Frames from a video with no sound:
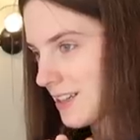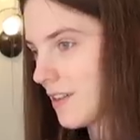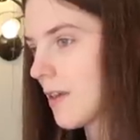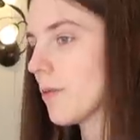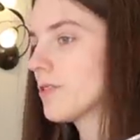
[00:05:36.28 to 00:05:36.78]

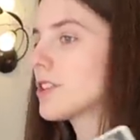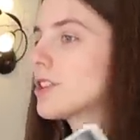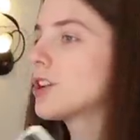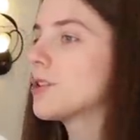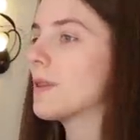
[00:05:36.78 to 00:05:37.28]
No, they
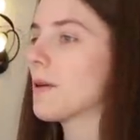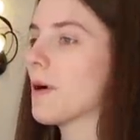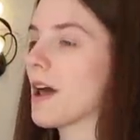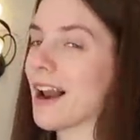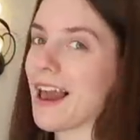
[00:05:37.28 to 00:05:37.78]
wanted to, but they
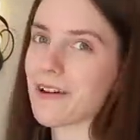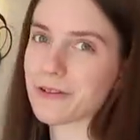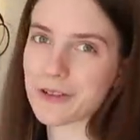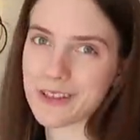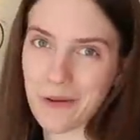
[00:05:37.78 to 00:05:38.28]
weren't
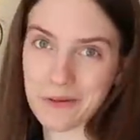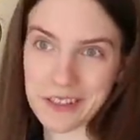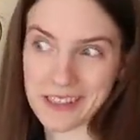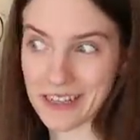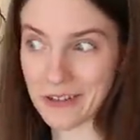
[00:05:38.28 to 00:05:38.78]
allowed because I was
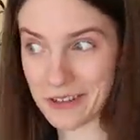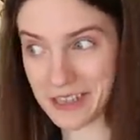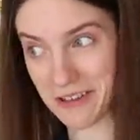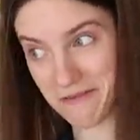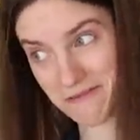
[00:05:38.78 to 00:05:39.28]

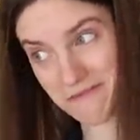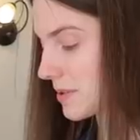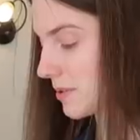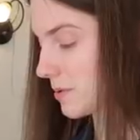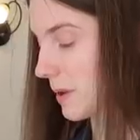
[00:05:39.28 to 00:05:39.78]
exclusive.
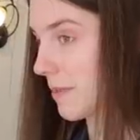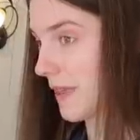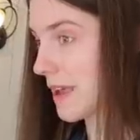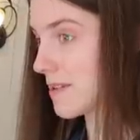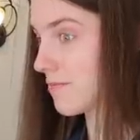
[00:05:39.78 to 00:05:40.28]
So it was a bit, but
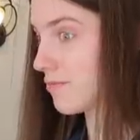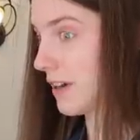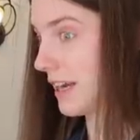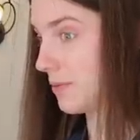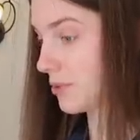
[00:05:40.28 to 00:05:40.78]
they
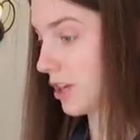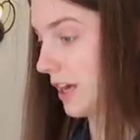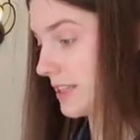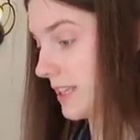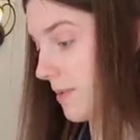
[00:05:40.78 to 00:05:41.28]
really were
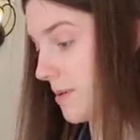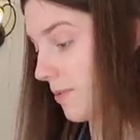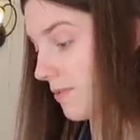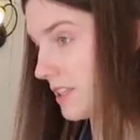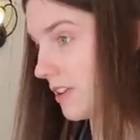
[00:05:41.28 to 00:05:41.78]
trying to get me,
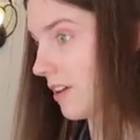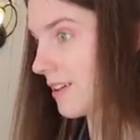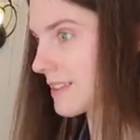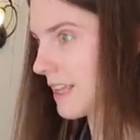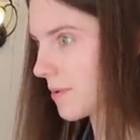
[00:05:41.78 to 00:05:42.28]
but obviously you
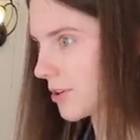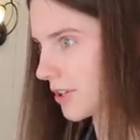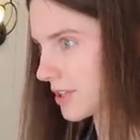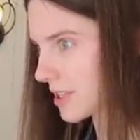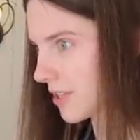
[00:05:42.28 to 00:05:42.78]
can't say when you're
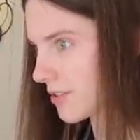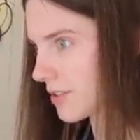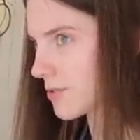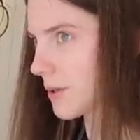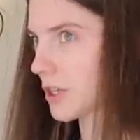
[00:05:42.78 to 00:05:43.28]

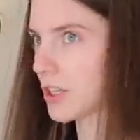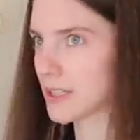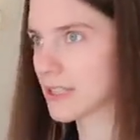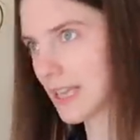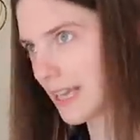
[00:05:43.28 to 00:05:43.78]
exclusive, so I
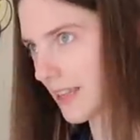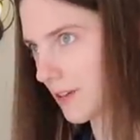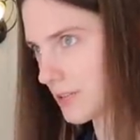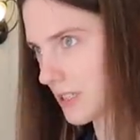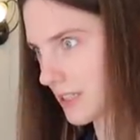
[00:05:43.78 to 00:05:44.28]
couldn't say that I
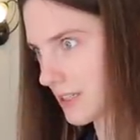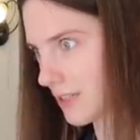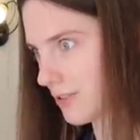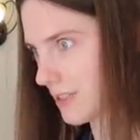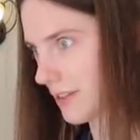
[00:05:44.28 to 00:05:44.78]
was an
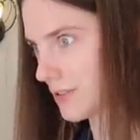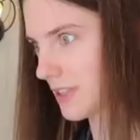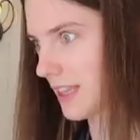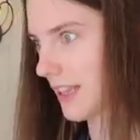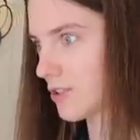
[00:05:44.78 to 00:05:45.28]
exclusive. Well, so
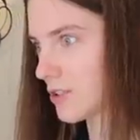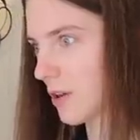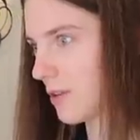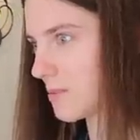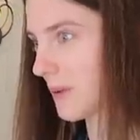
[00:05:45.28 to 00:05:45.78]
then they just
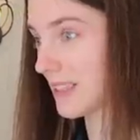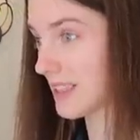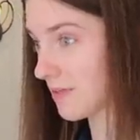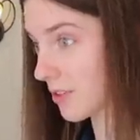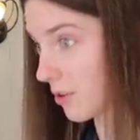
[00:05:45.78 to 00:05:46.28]
thought exclusive. I was
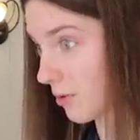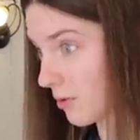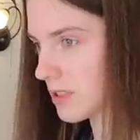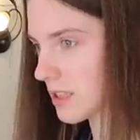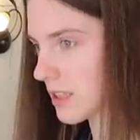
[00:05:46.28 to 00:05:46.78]
being
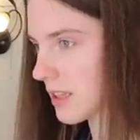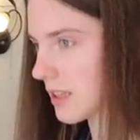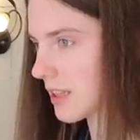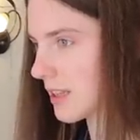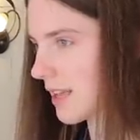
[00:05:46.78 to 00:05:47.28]
difficult.
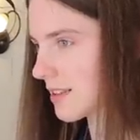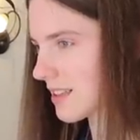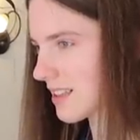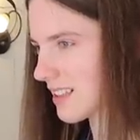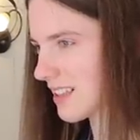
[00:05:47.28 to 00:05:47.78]
That would make
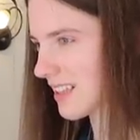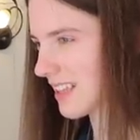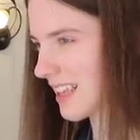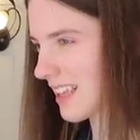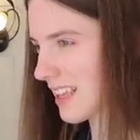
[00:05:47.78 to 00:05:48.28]
more
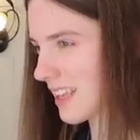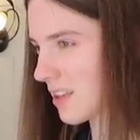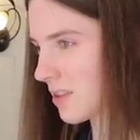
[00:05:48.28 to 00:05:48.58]
sense.